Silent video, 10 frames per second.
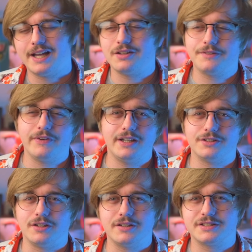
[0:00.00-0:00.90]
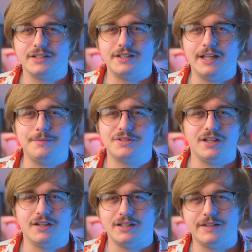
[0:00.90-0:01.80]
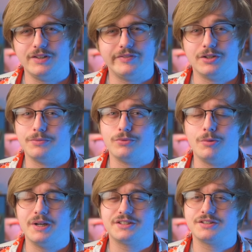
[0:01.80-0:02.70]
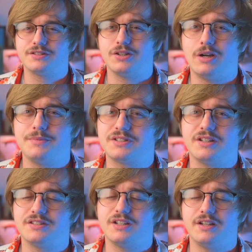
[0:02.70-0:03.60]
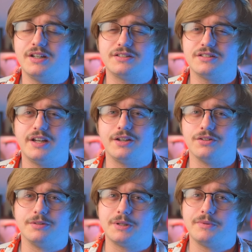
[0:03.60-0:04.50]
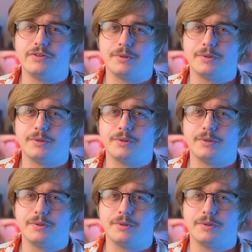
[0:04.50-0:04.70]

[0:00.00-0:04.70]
I don't like fighting dogs in games, even if they're robots, so I'm just gonna say it's a tiger to make me feel